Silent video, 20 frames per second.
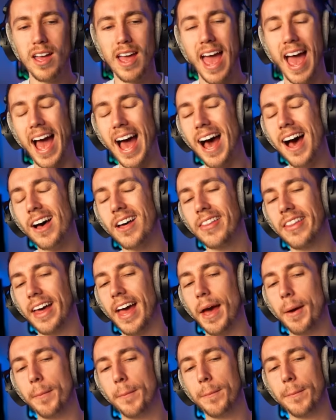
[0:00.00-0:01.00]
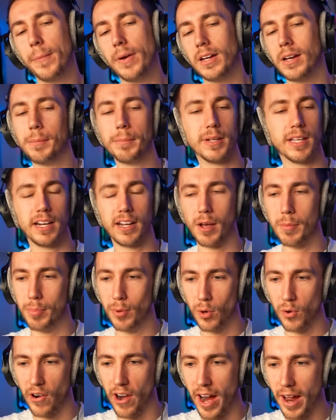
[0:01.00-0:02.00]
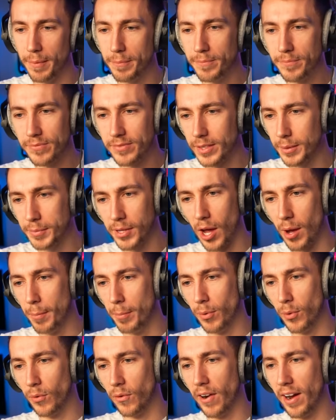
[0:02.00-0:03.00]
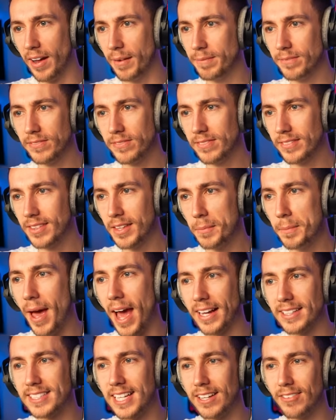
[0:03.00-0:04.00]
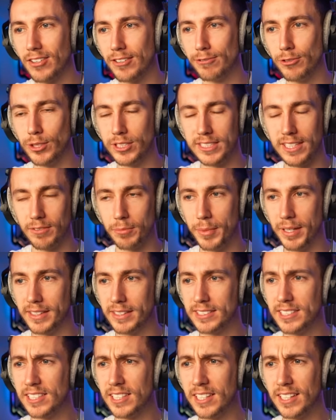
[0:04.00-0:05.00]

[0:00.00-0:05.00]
Out of them, I'm going to go Borat. I'm going Borat. Max, save it at 47 months.